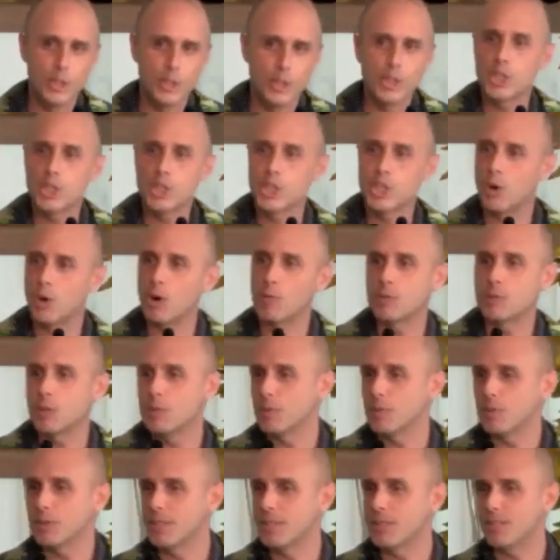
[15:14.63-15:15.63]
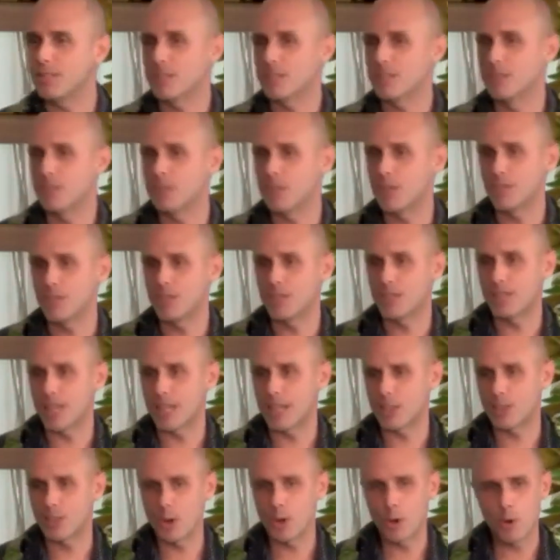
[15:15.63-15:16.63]
can show up to police commissions like
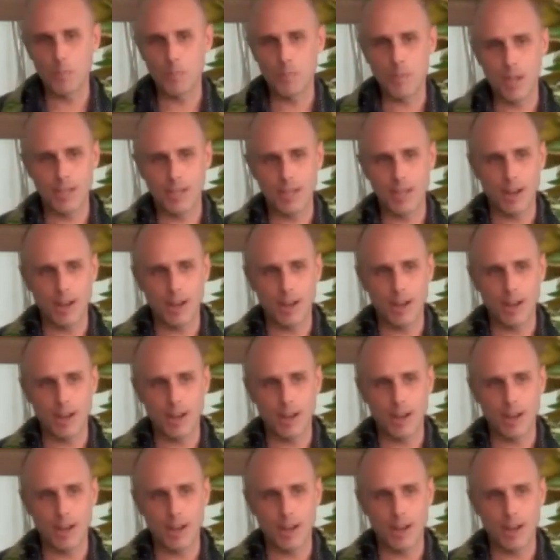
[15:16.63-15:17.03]
so many